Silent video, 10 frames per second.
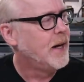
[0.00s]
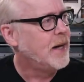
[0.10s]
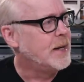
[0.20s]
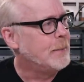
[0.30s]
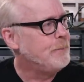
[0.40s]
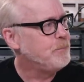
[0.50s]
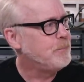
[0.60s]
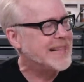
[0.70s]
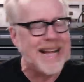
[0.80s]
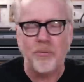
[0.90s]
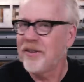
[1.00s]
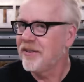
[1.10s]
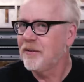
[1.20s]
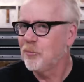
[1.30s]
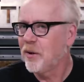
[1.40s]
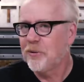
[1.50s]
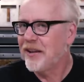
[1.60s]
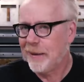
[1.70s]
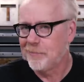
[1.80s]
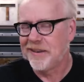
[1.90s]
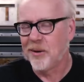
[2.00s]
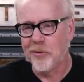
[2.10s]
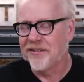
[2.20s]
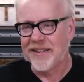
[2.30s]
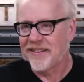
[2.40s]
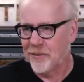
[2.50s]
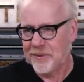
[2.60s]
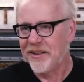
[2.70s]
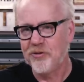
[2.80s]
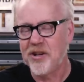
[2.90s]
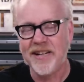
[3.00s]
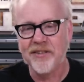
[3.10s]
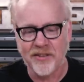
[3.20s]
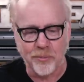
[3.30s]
Um, but that wasn't what was happening. It wasn't like something had changed.